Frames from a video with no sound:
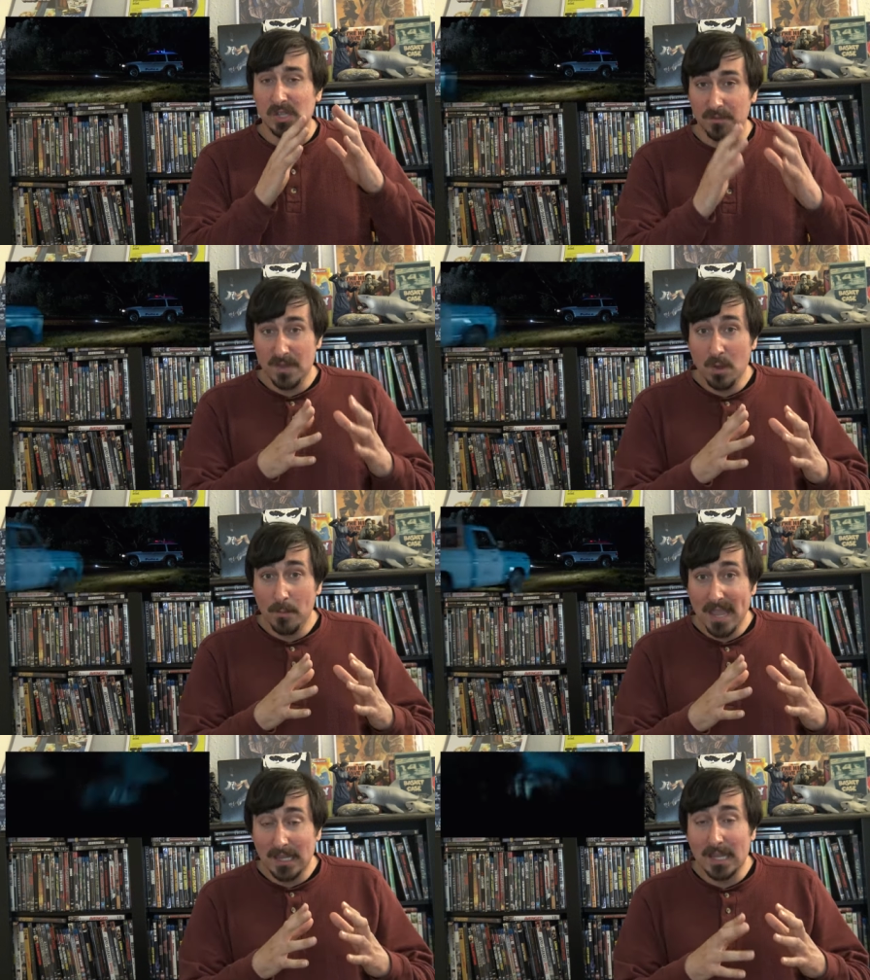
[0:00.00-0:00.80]
to
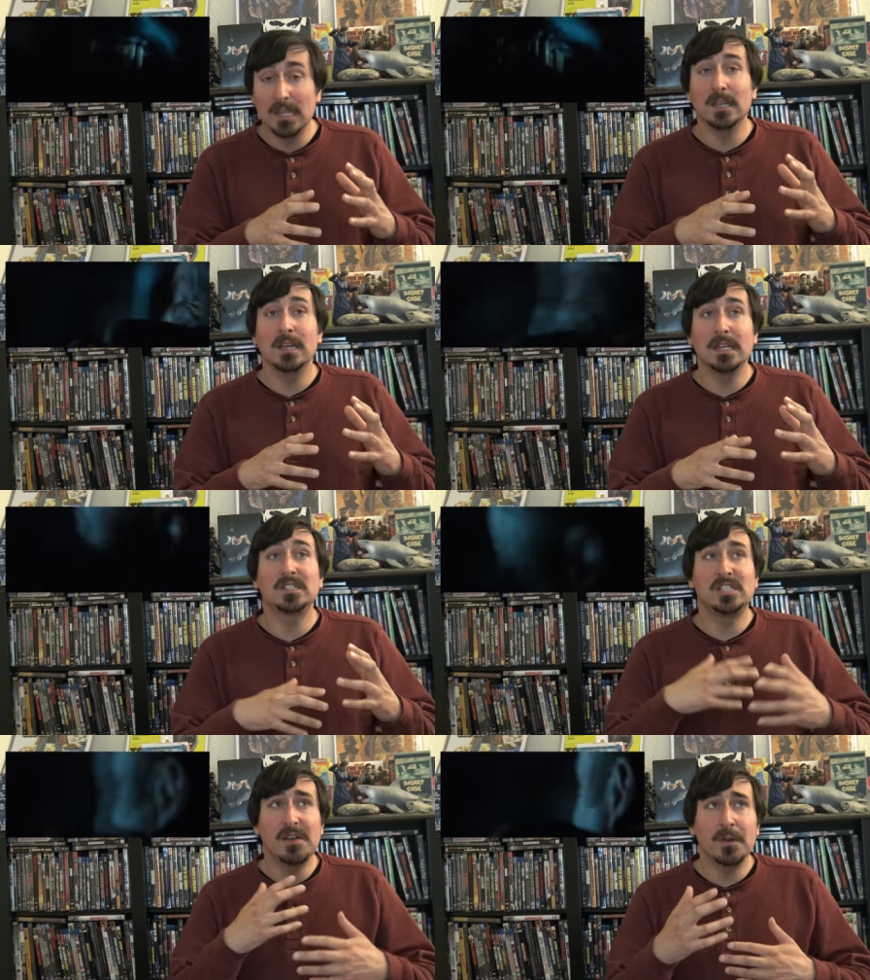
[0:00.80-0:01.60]
filmmaking,
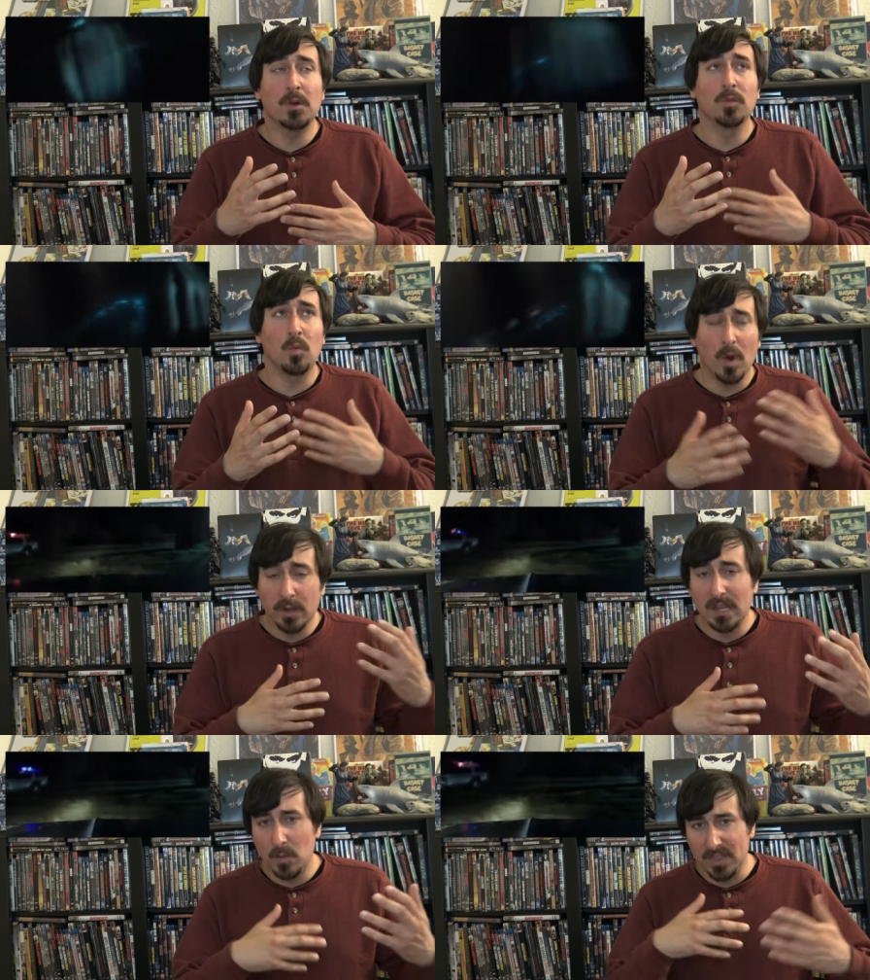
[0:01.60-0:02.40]
it's difficult
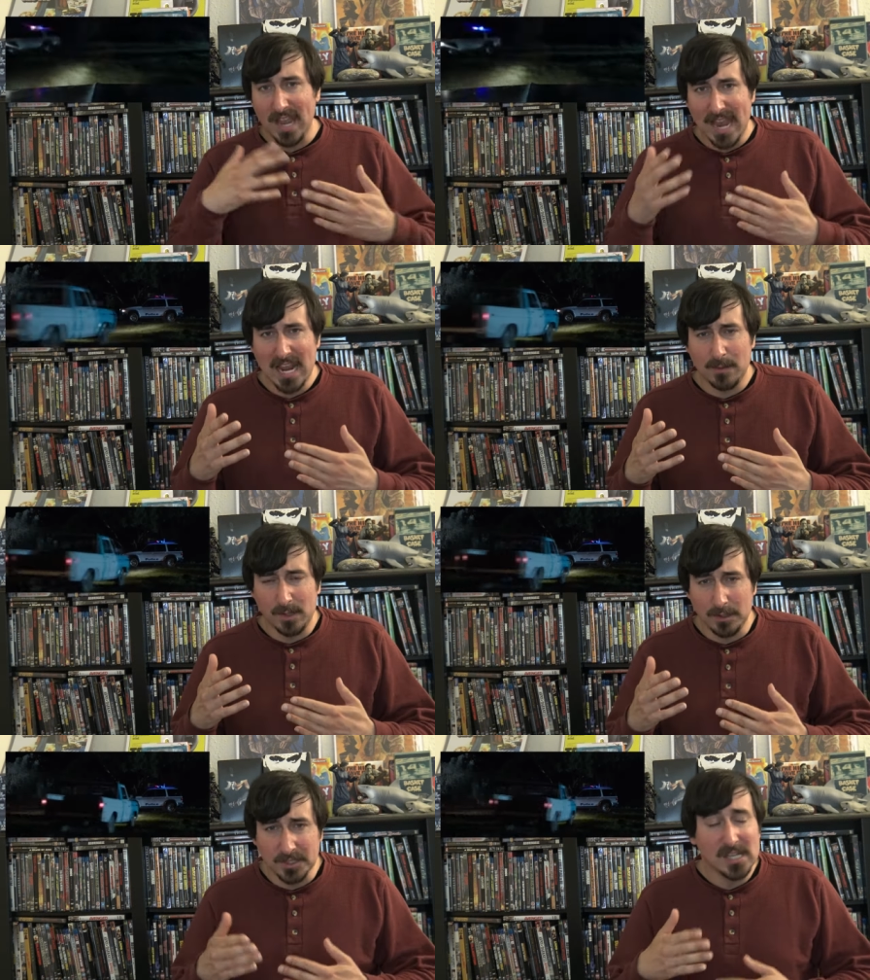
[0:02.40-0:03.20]
working with
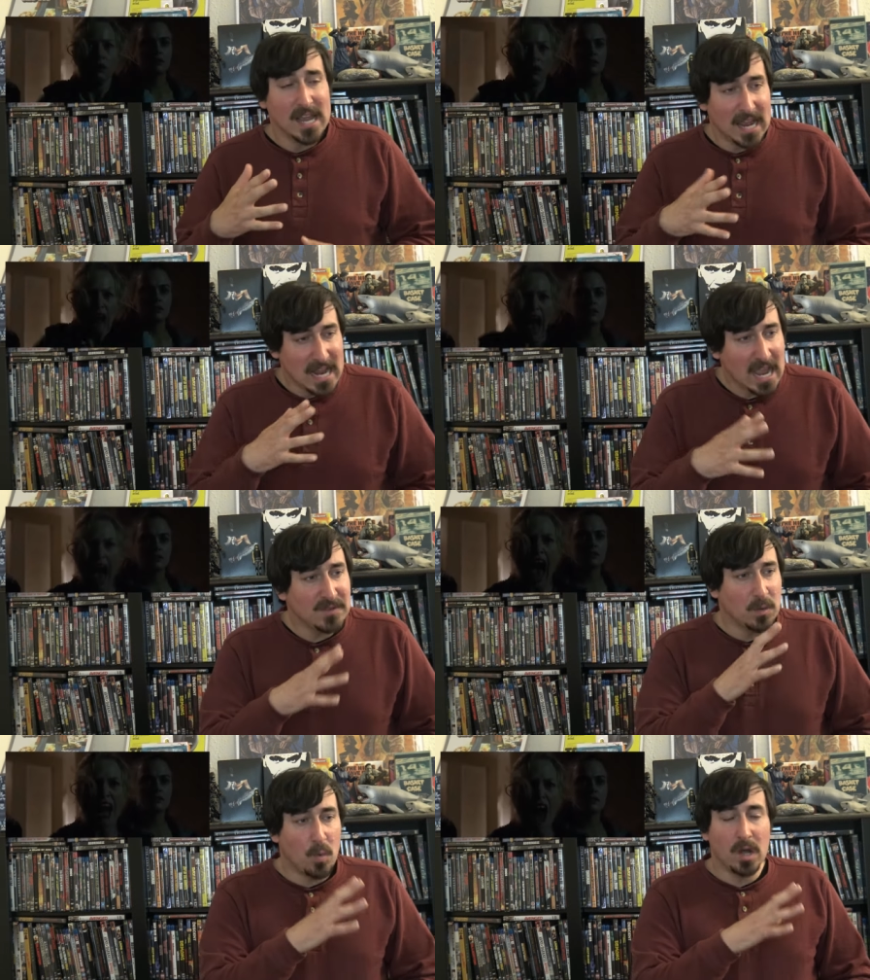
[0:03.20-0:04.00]
animals, and
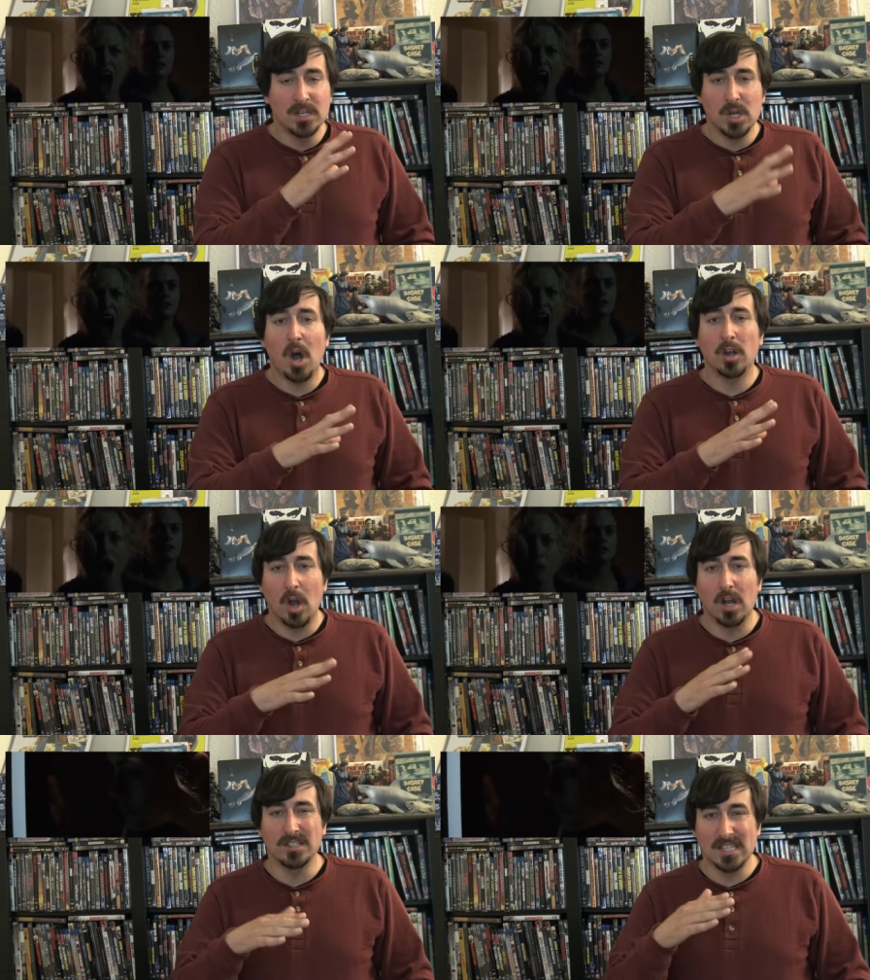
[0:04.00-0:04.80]
having one dog
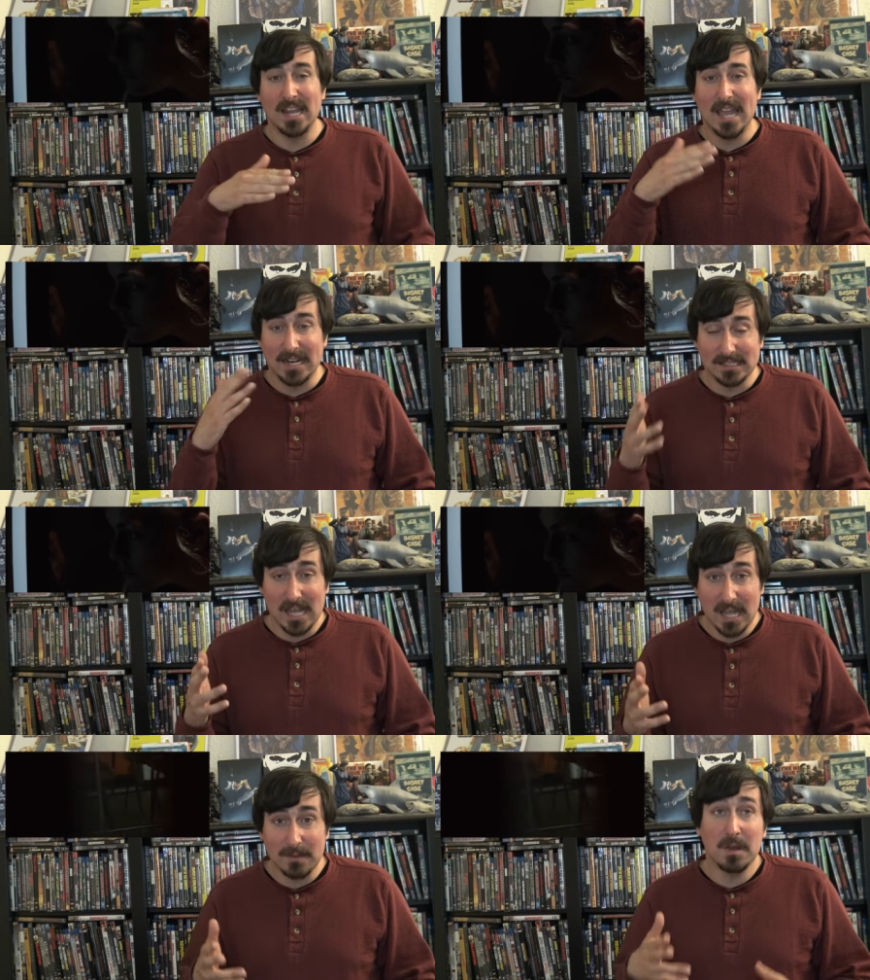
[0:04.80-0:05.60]
on set at a
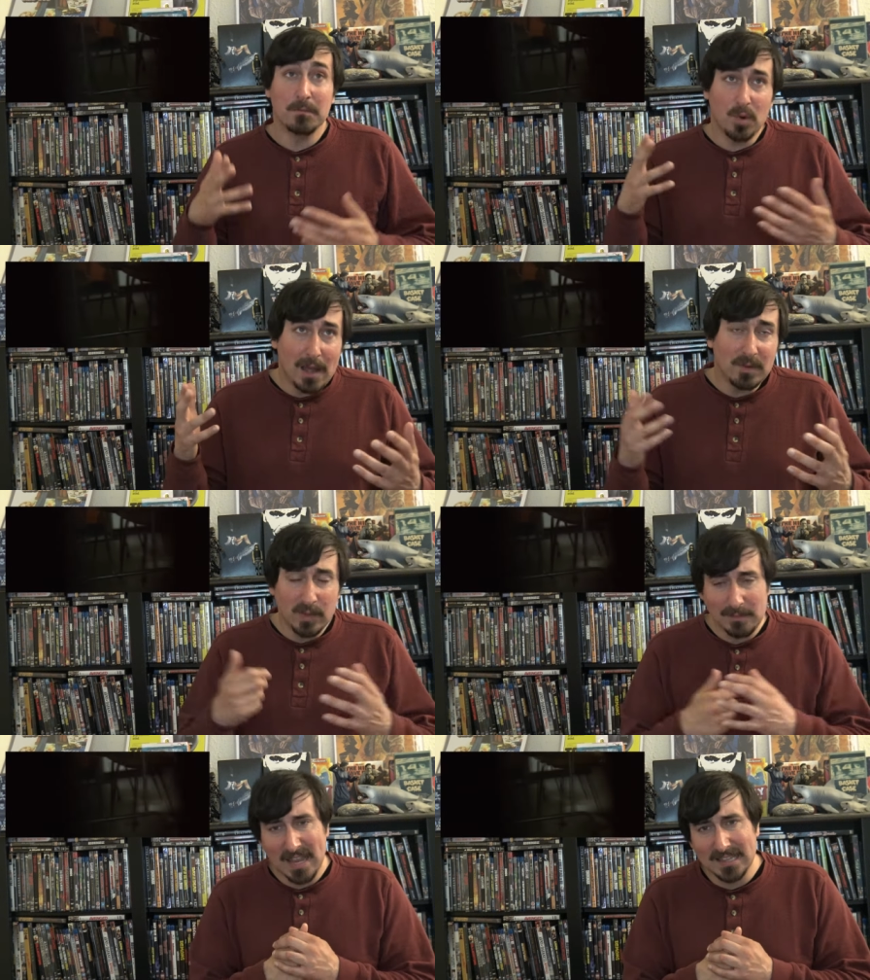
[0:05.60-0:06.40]
time
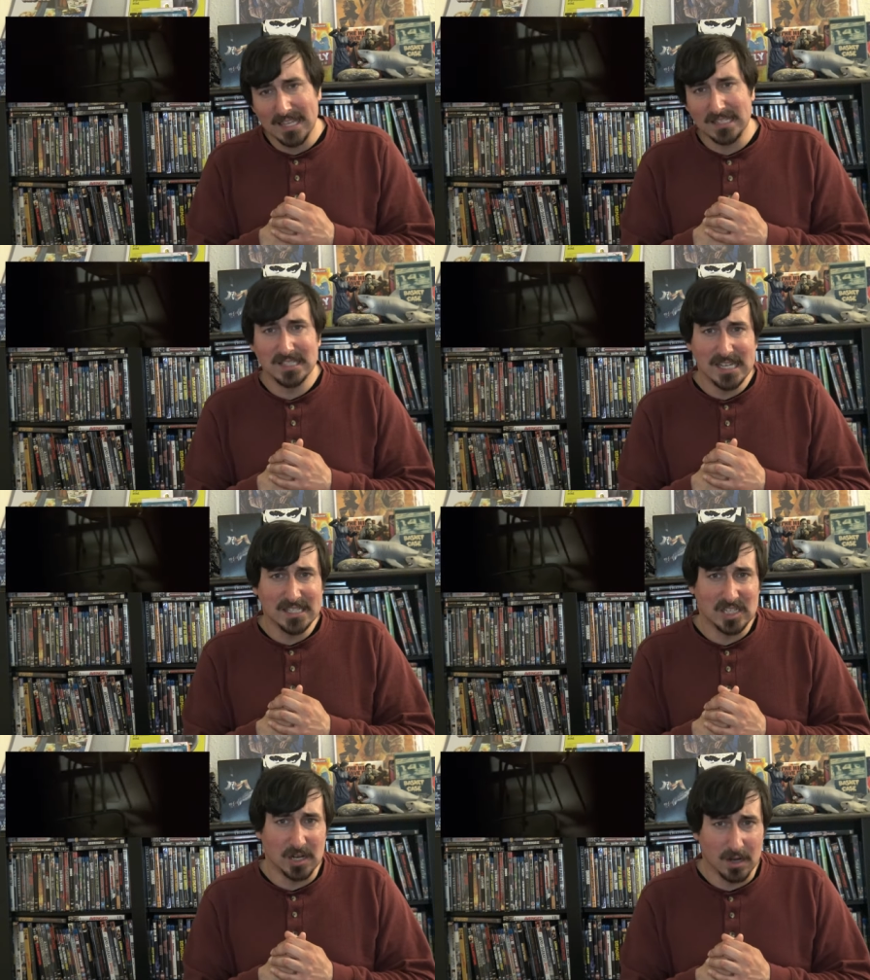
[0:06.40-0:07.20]
probably made things
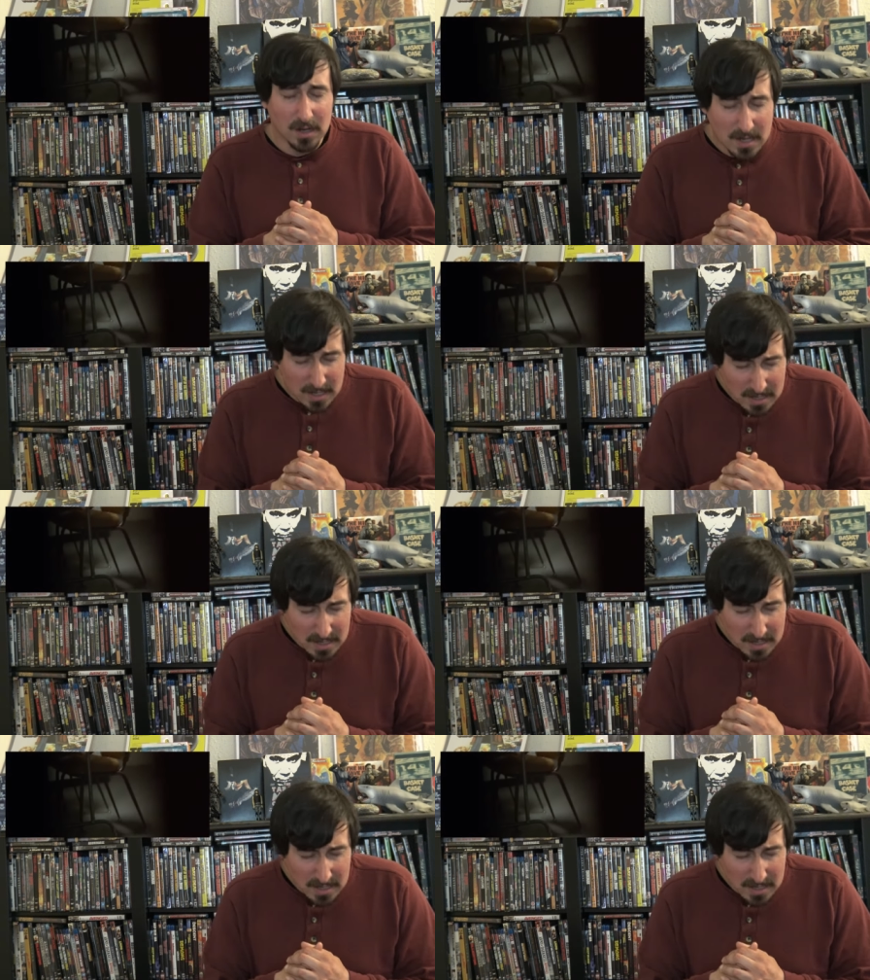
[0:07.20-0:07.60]
easier,